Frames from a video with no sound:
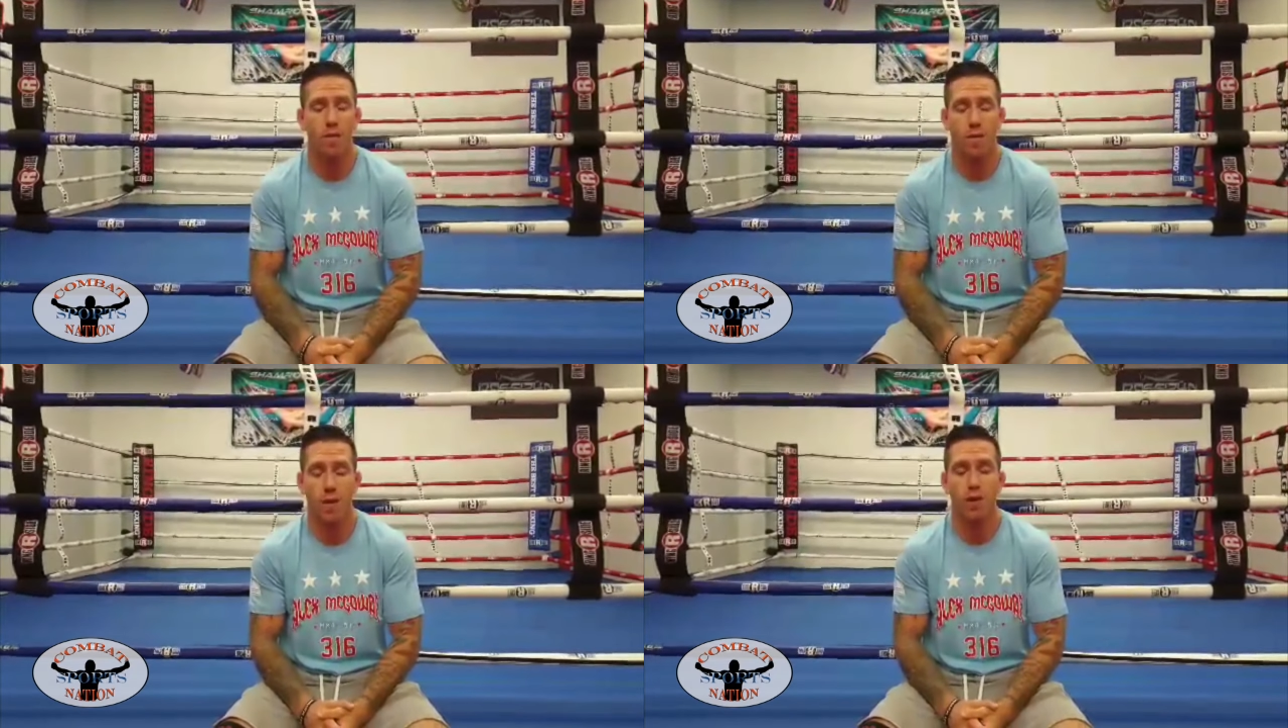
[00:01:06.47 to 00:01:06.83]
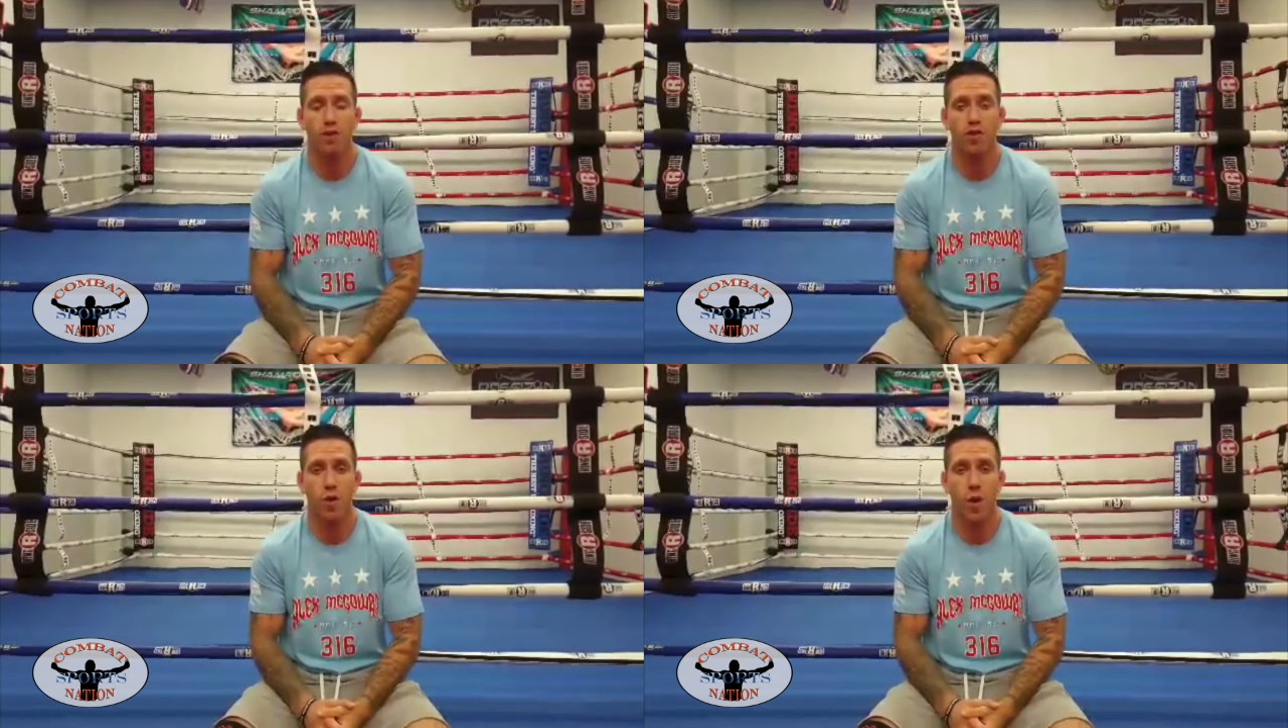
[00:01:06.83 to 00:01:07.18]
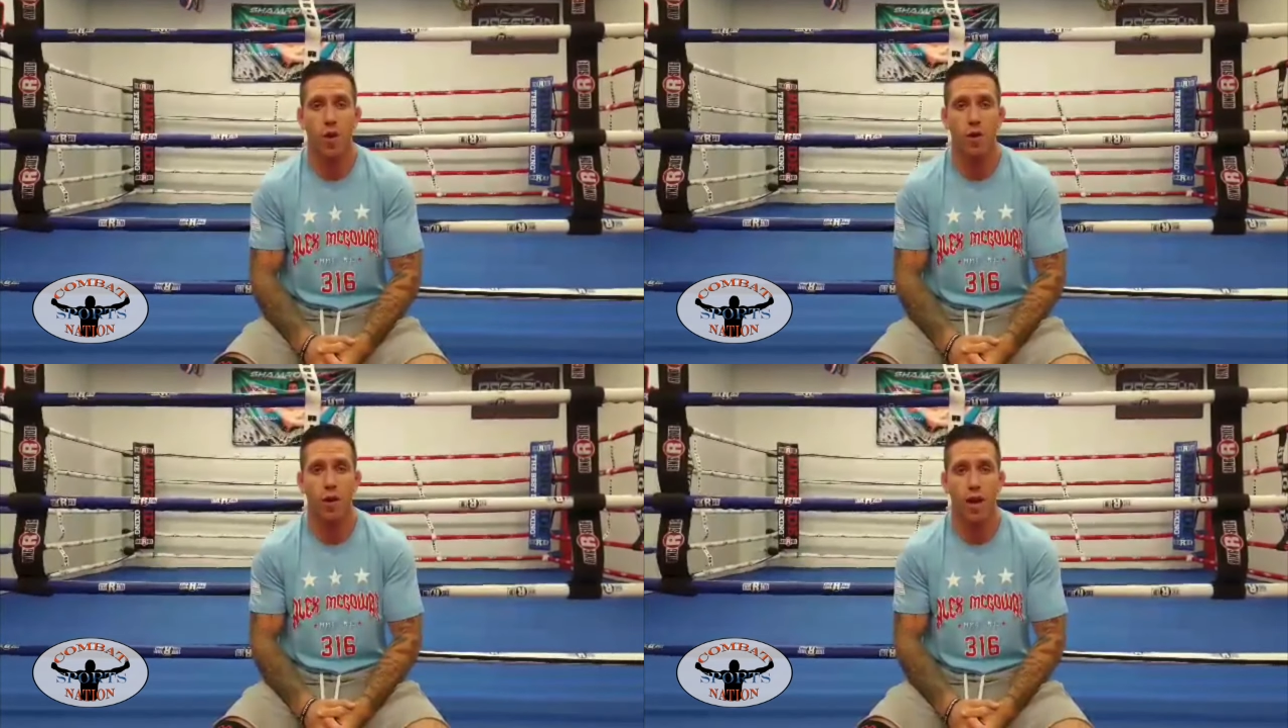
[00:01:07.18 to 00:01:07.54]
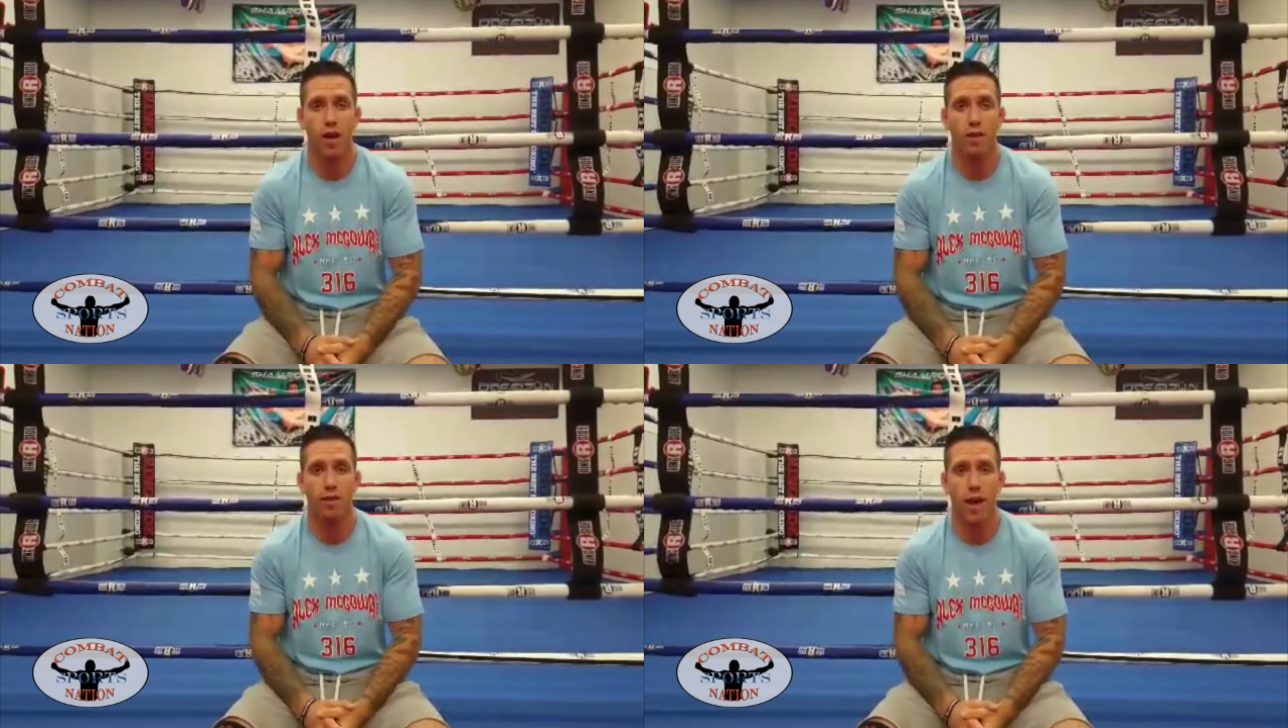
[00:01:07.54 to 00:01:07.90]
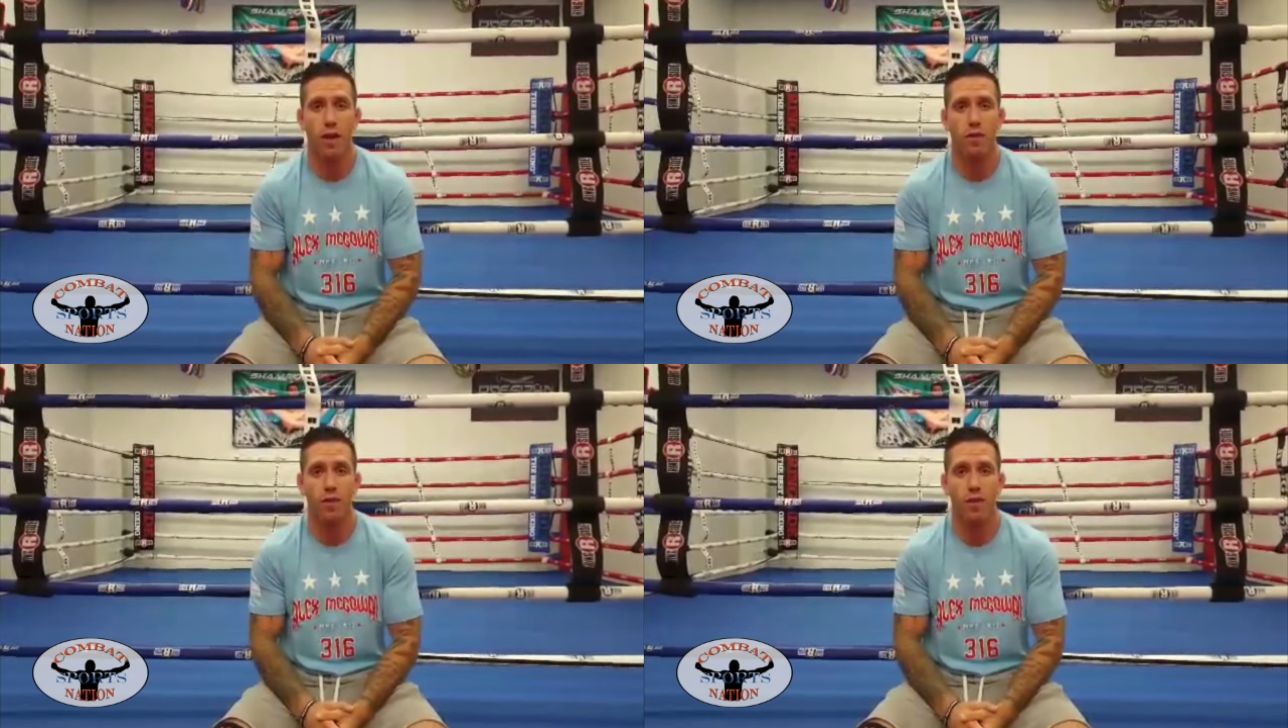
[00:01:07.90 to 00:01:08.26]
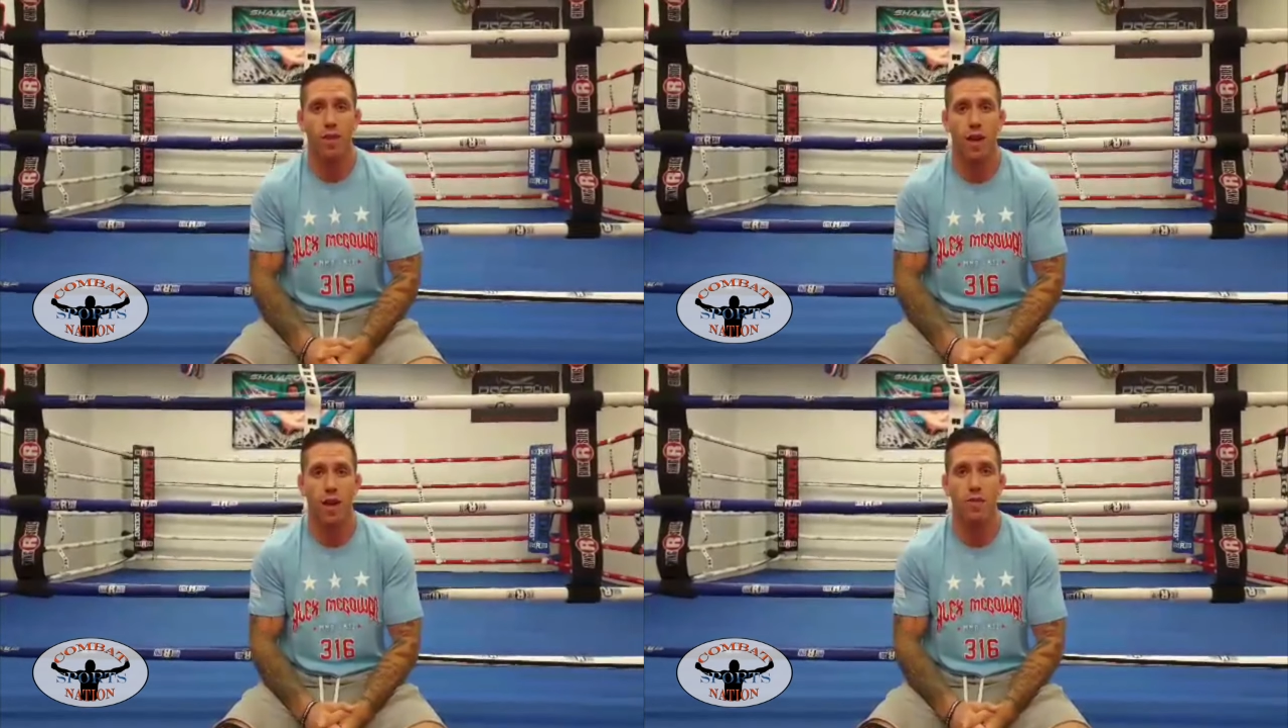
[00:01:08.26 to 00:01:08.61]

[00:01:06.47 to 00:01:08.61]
very strong and talented uh,